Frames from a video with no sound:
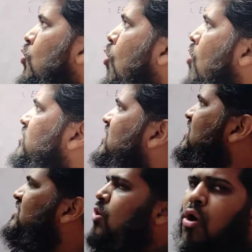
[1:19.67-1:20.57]

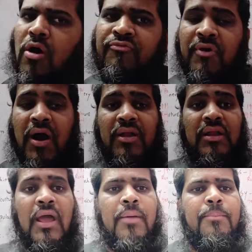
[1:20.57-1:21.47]
causes of
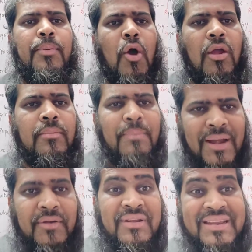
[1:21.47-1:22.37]

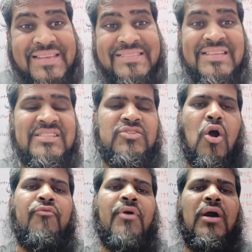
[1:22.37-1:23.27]
unemployment, reasons
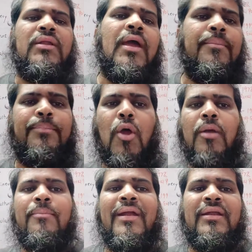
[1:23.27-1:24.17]
of
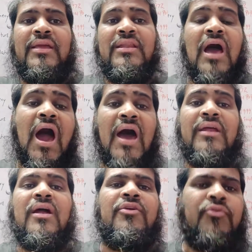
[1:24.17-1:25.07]
unemployment in
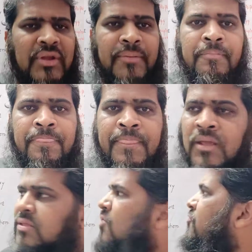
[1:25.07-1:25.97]
our country.
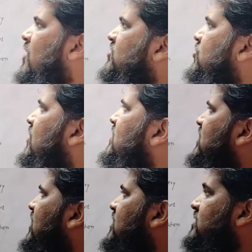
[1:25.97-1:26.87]
The first
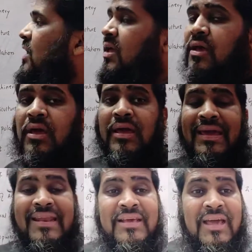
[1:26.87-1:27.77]
reason is
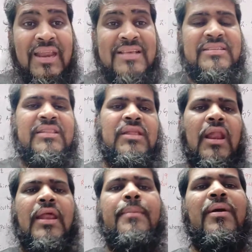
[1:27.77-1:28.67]
increase in
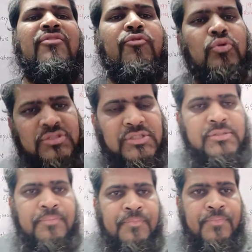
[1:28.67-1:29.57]
the labor
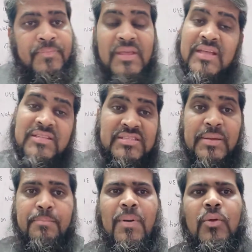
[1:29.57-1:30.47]
force. In
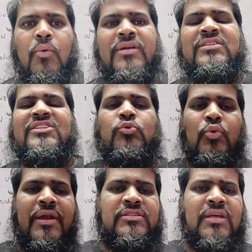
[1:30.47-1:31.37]
simple words,
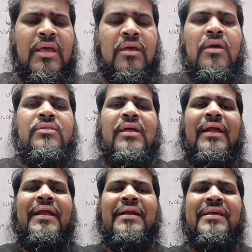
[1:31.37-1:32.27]
students, the
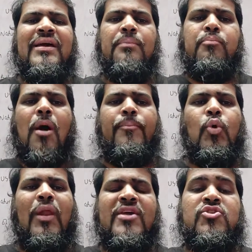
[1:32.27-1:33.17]
Indian
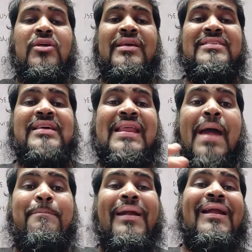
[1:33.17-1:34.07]
population is
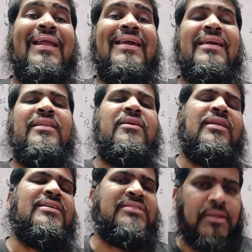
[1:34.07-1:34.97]
rapidly
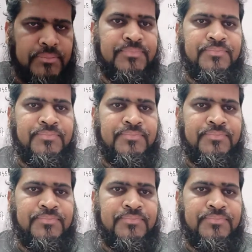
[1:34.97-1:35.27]
increasing.